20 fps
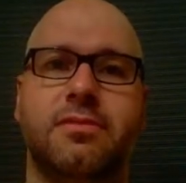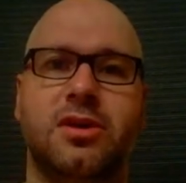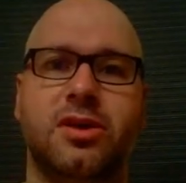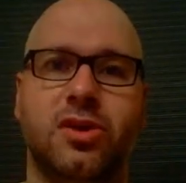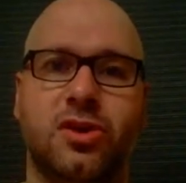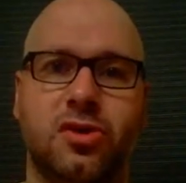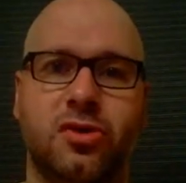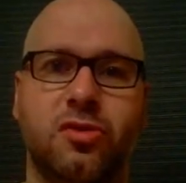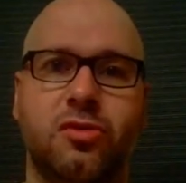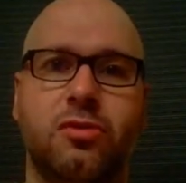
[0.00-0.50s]

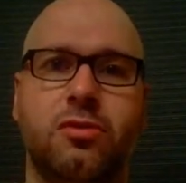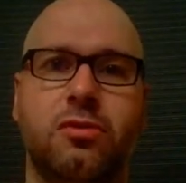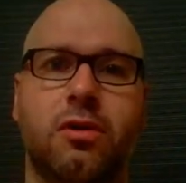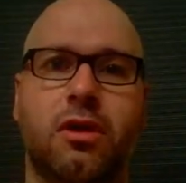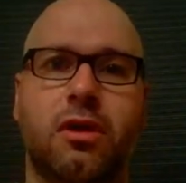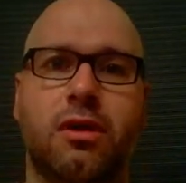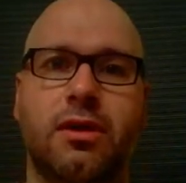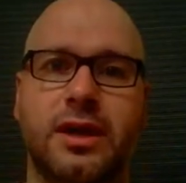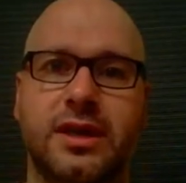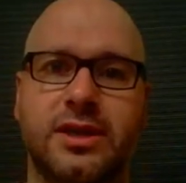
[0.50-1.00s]
you
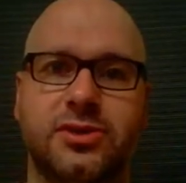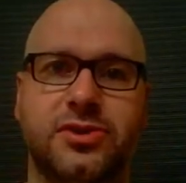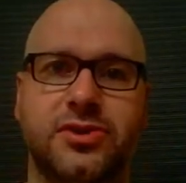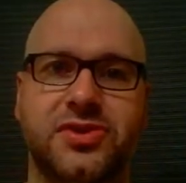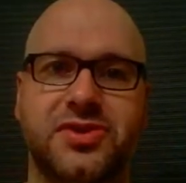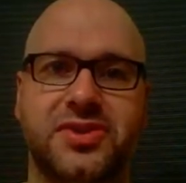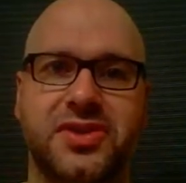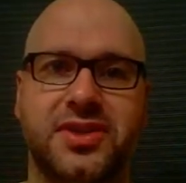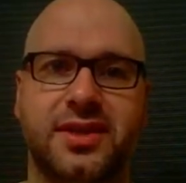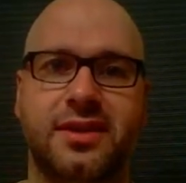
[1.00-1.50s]
are
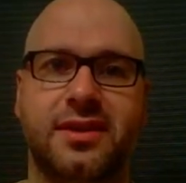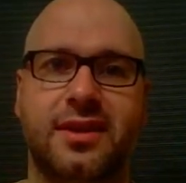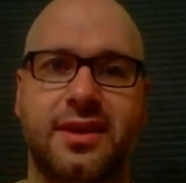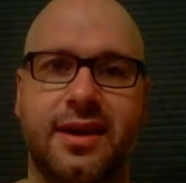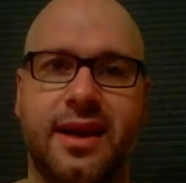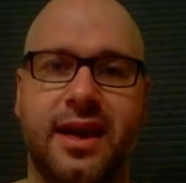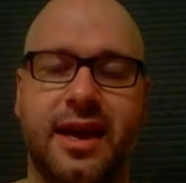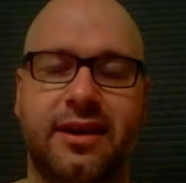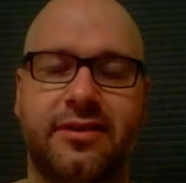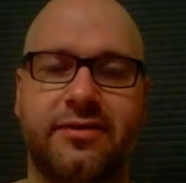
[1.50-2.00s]
interested
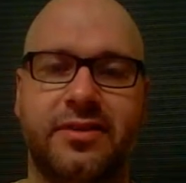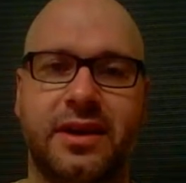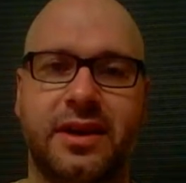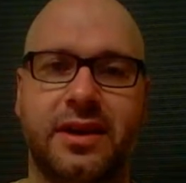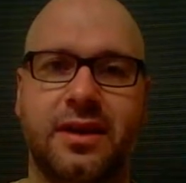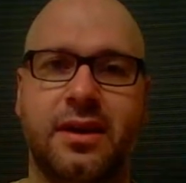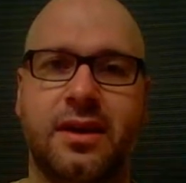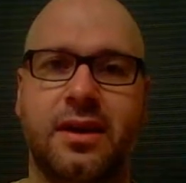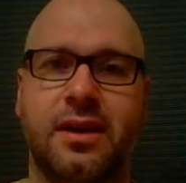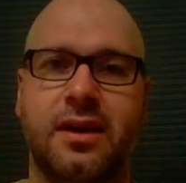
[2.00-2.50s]
in
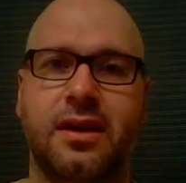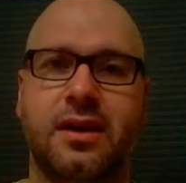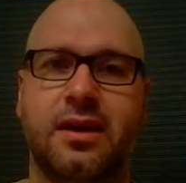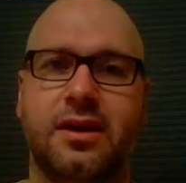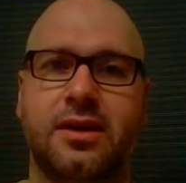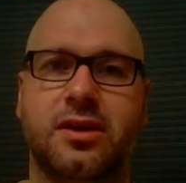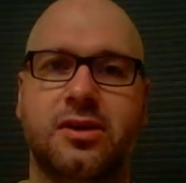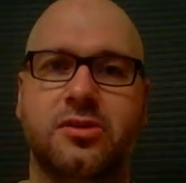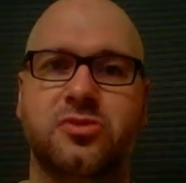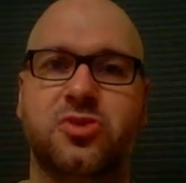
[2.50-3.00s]
having,
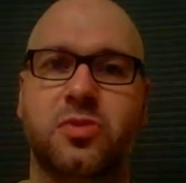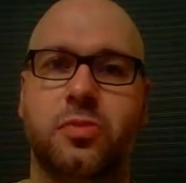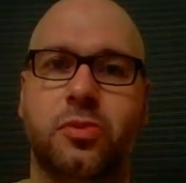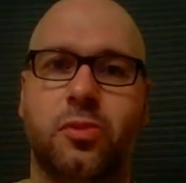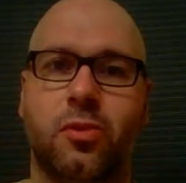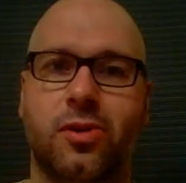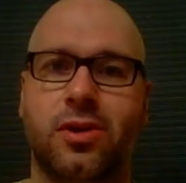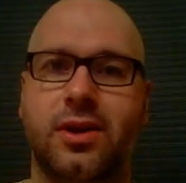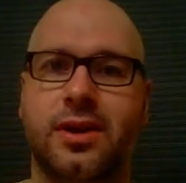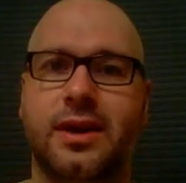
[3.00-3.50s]

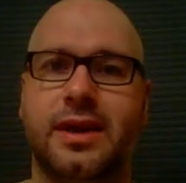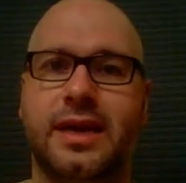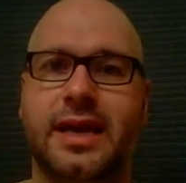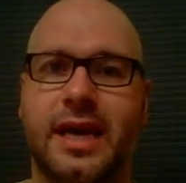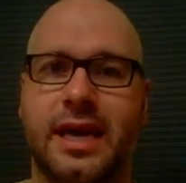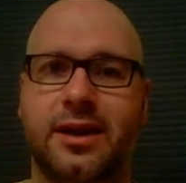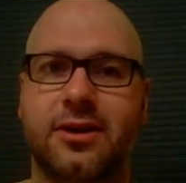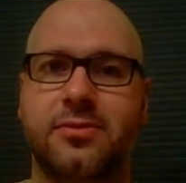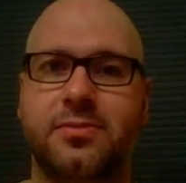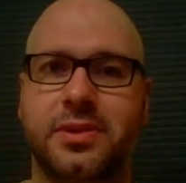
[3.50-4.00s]
support and
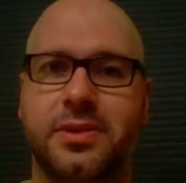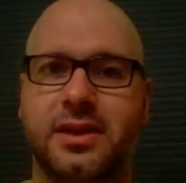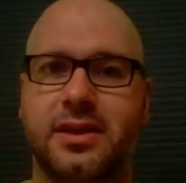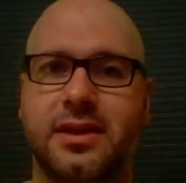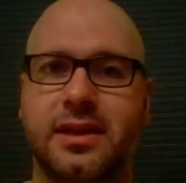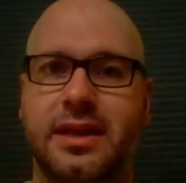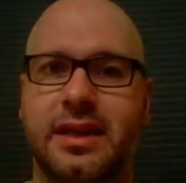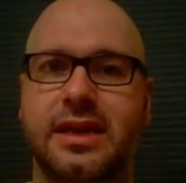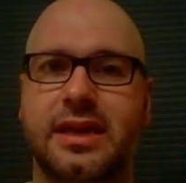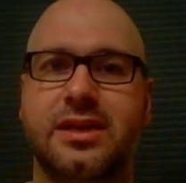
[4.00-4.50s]

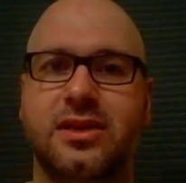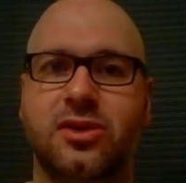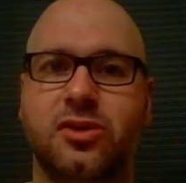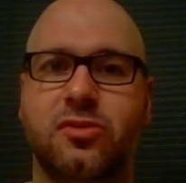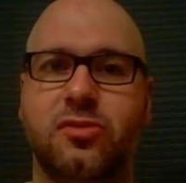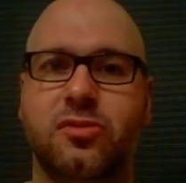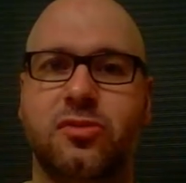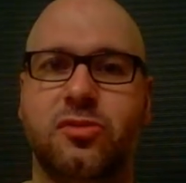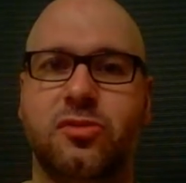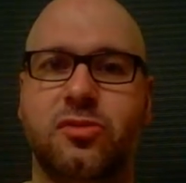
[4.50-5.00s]
accountability, and
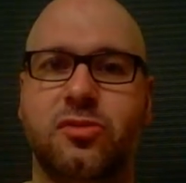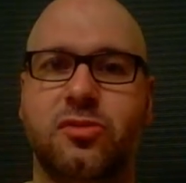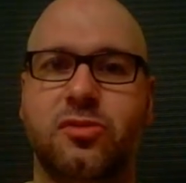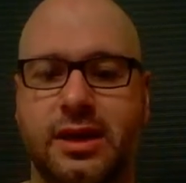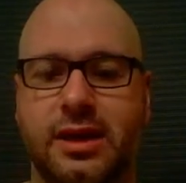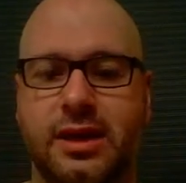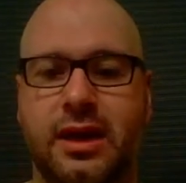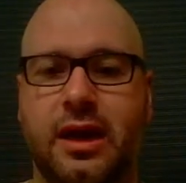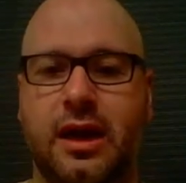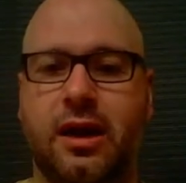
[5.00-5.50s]
you don't
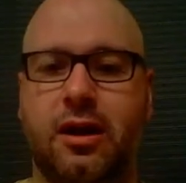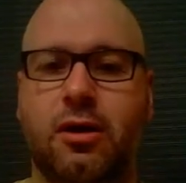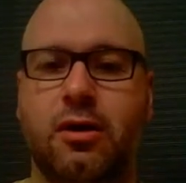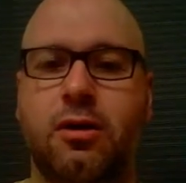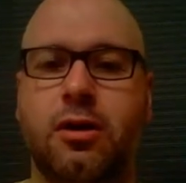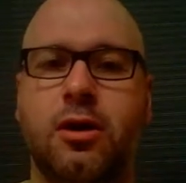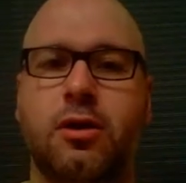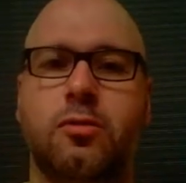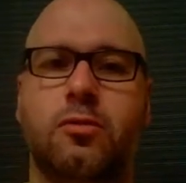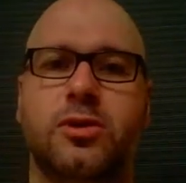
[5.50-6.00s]
really care
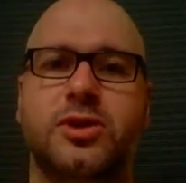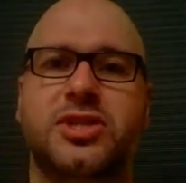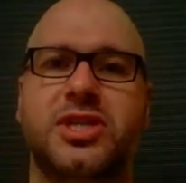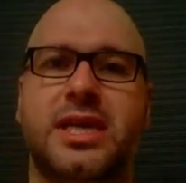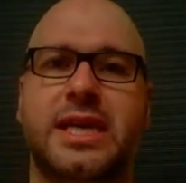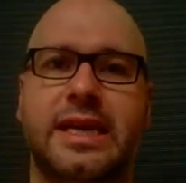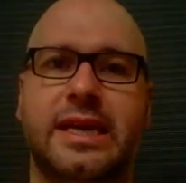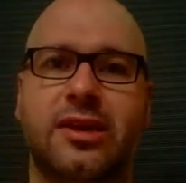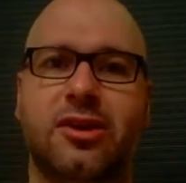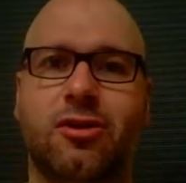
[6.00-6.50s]
which
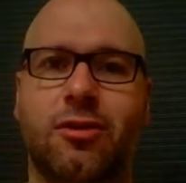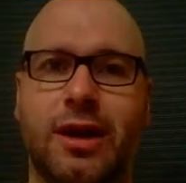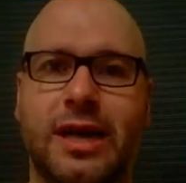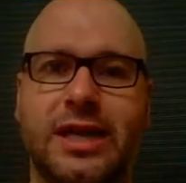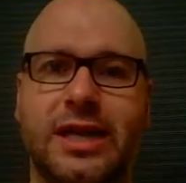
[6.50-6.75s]
eating or